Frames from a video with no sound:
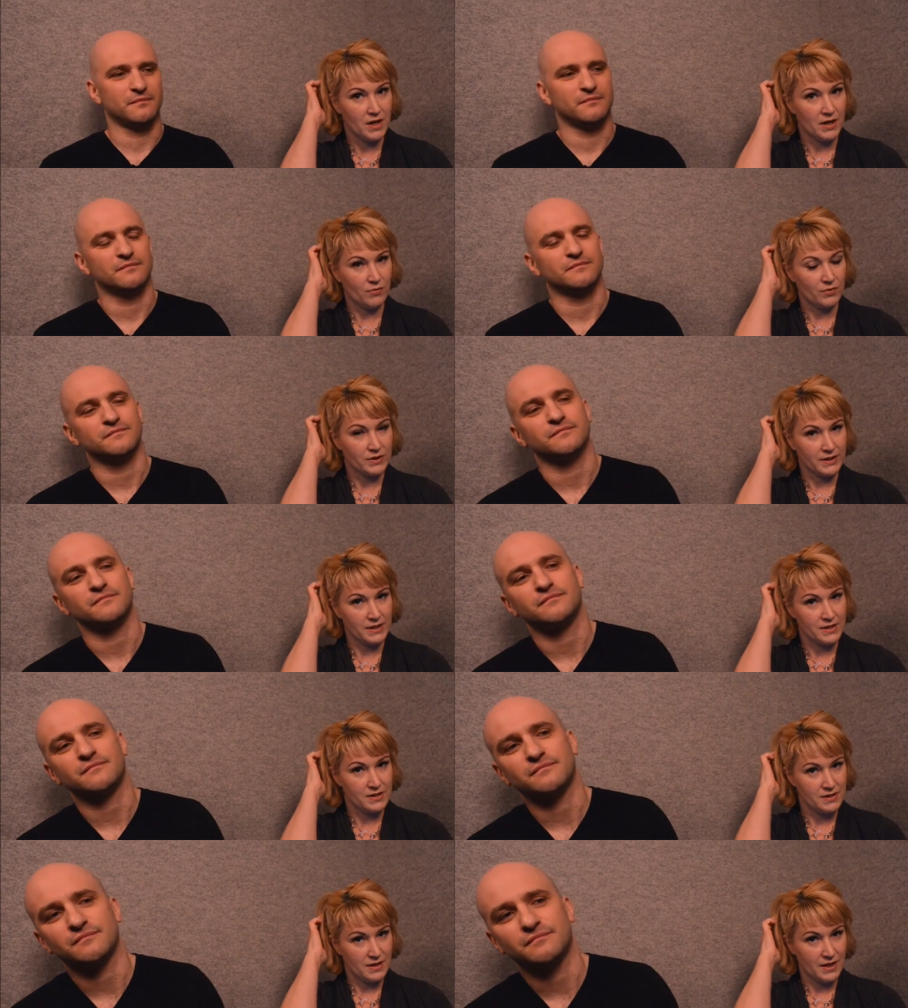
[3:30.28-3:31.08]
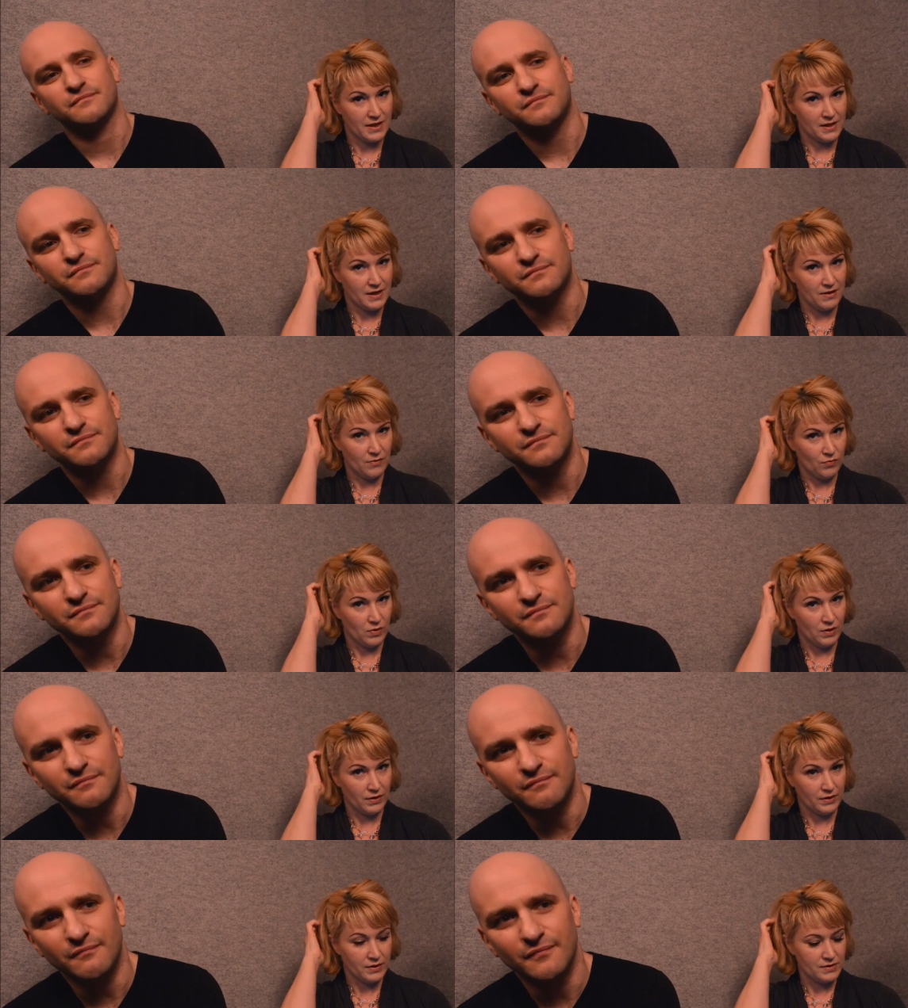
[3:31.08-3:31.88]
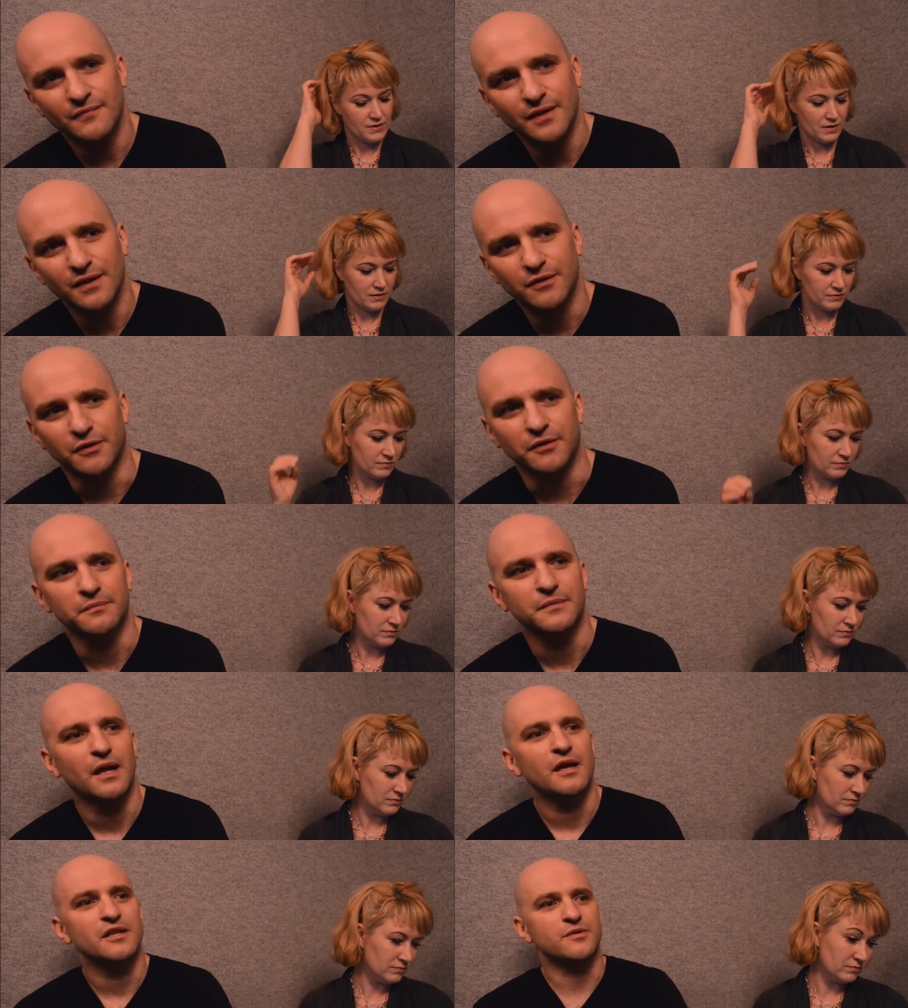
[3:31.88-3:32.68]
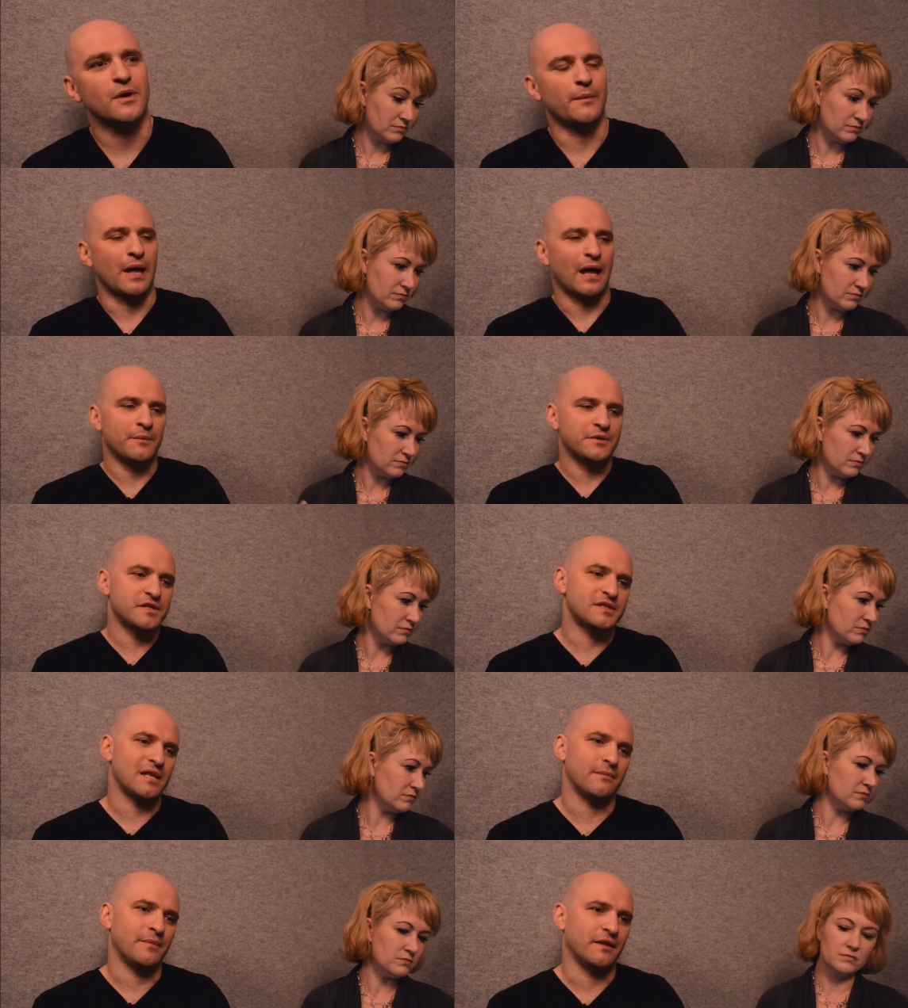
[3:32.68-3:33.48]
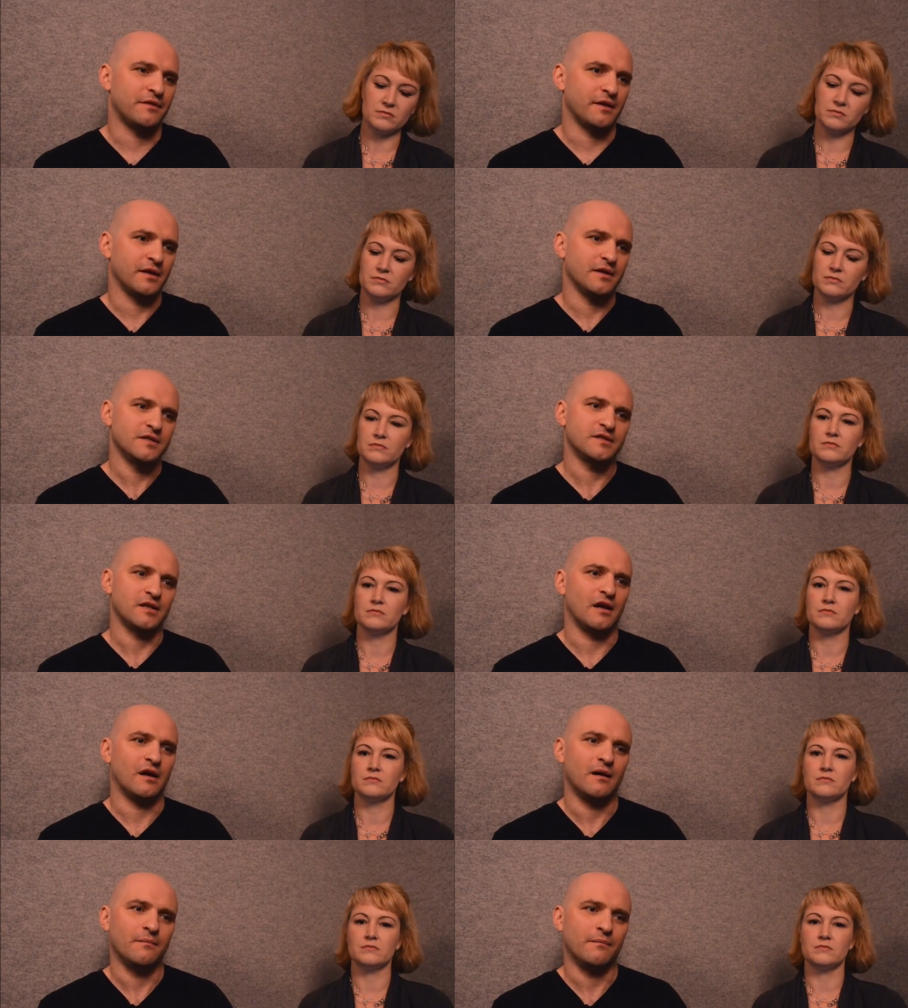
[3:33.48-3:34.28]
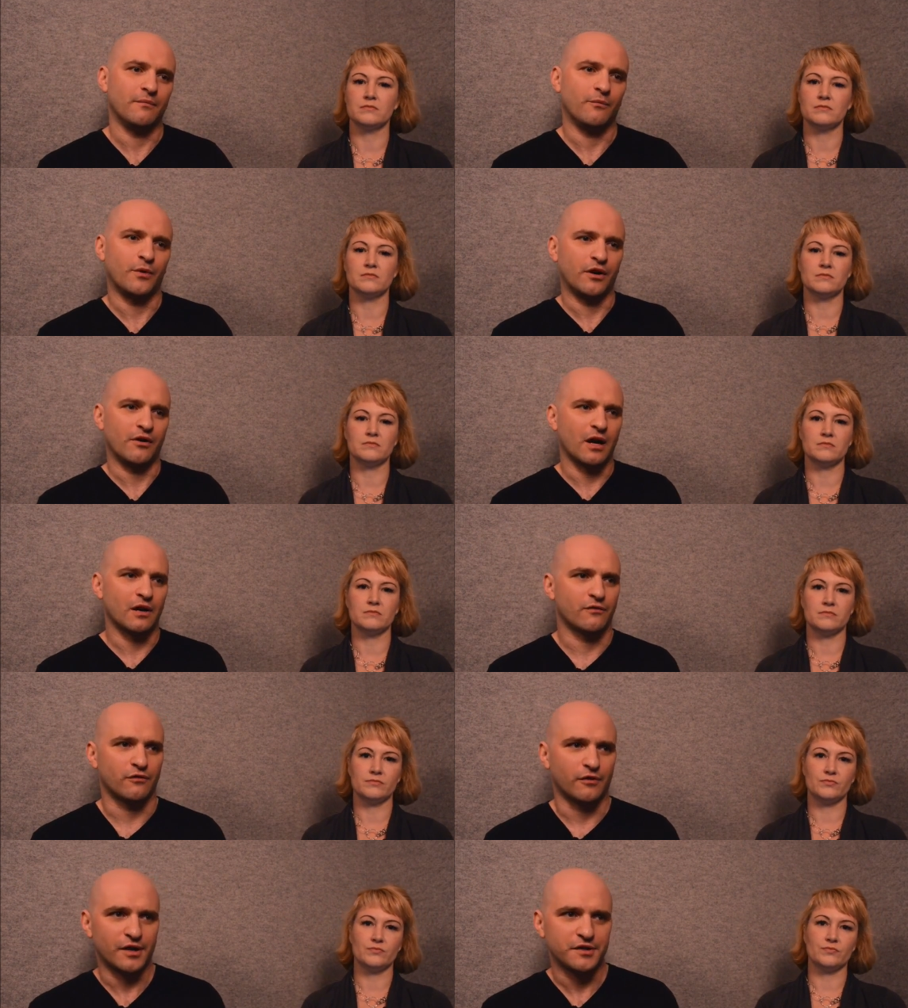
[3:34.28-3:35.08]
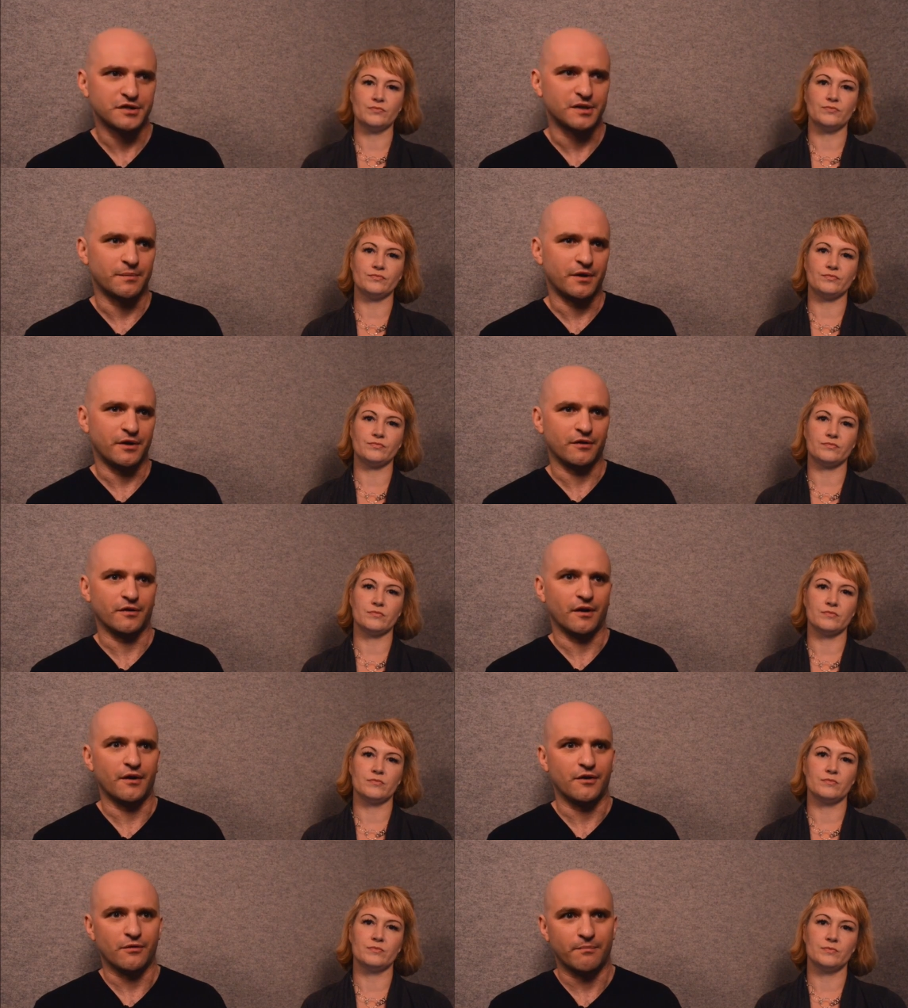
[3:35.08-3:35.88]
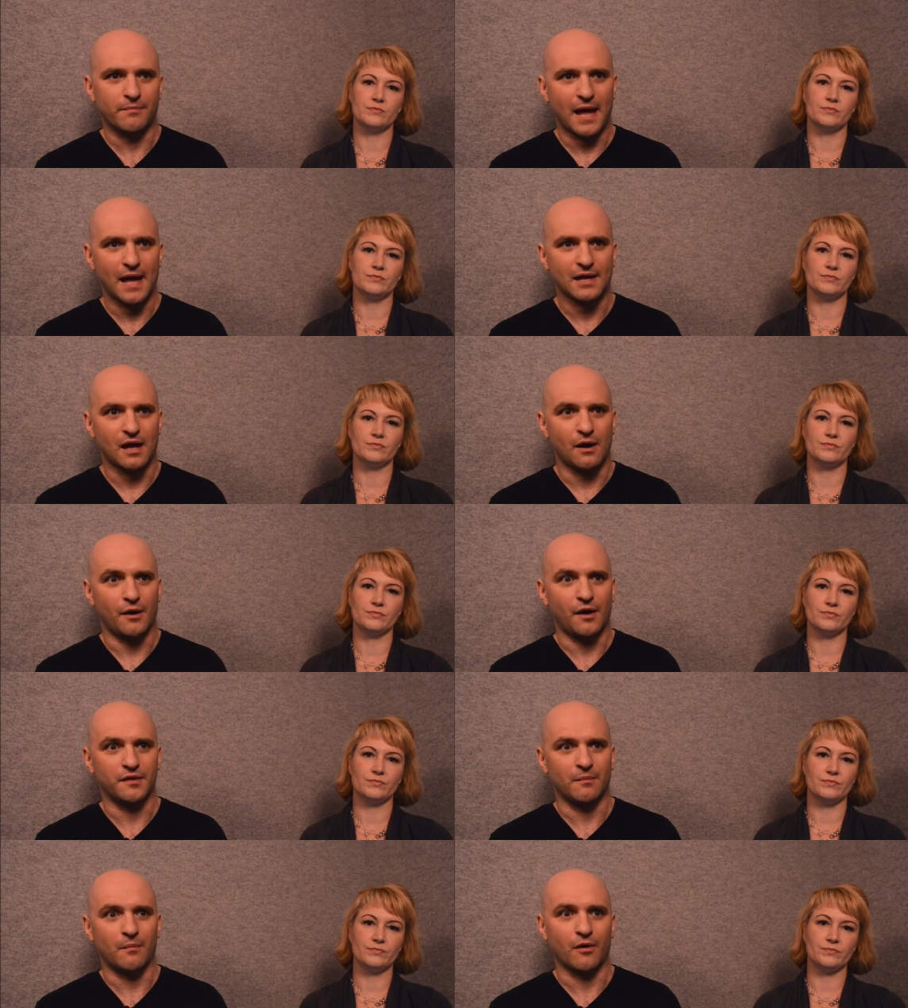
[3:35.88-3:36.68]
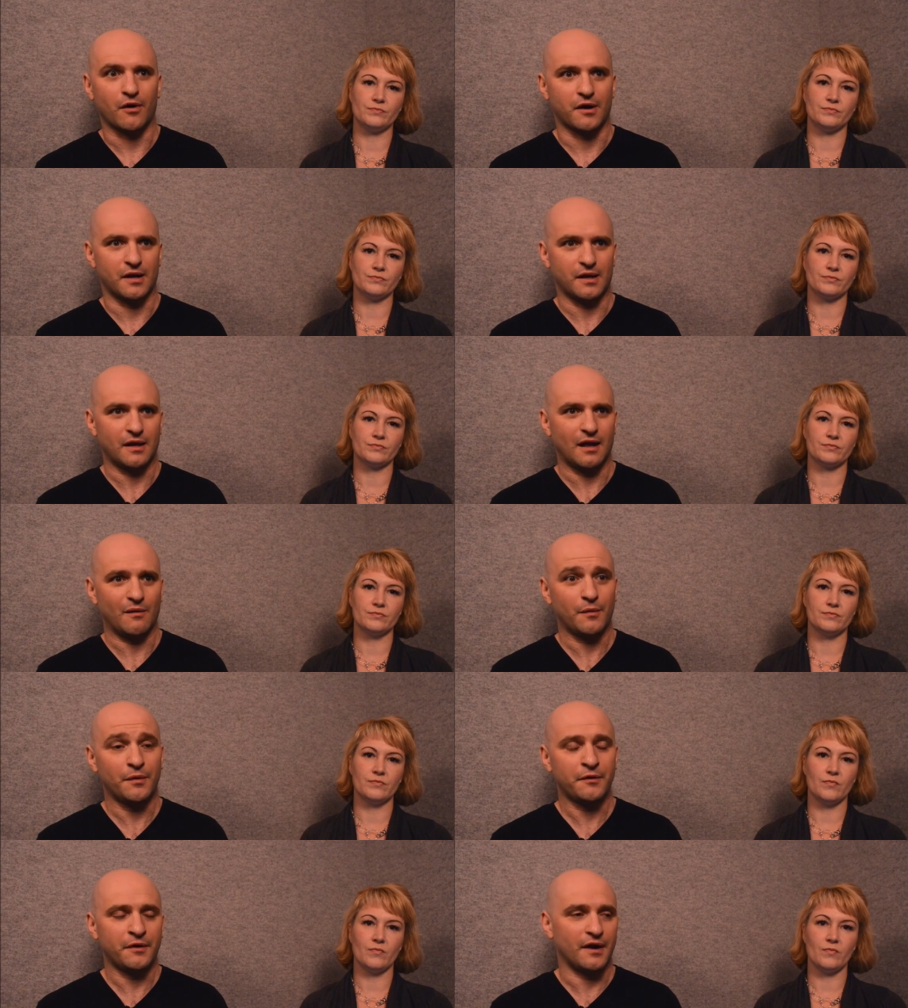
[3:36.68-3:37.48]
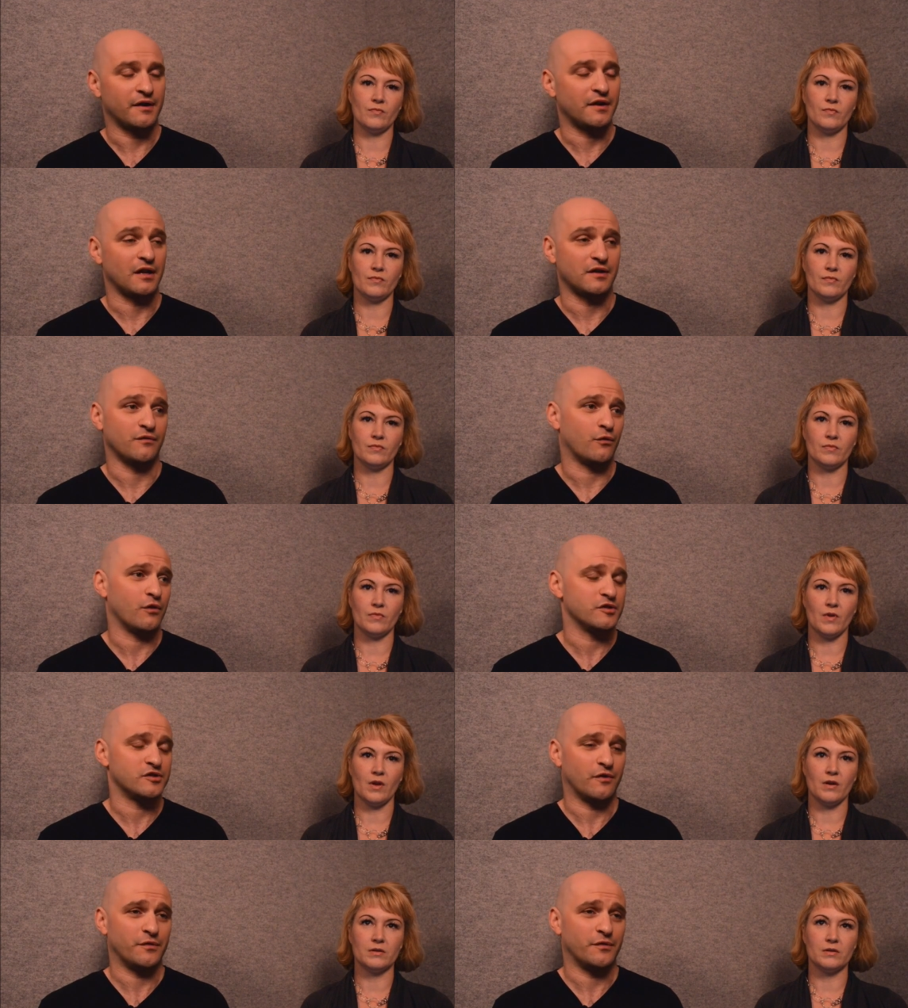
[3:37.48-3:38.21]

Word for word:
Speaker 1: not really into that kind of work. So
Speaker 2: cool. So anyway, I would just say the main thing is um, when you're out of a relationship and you're and you're back out on the market again, whether you got divorced